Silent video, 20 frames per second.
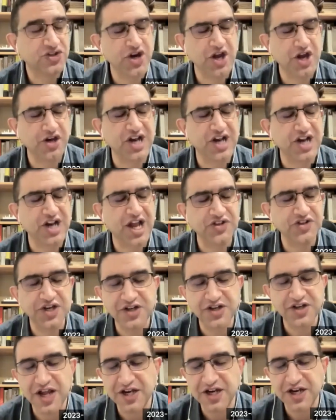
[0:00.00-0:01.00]
not in
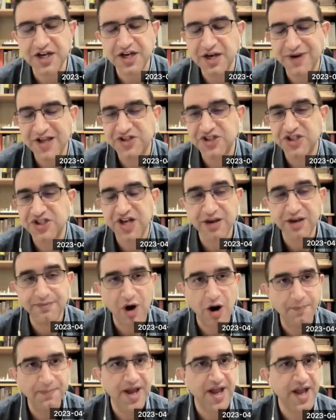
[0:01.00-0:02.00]
London, in places like
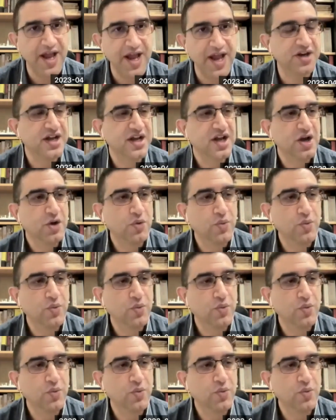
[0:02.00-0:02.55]
Bombay and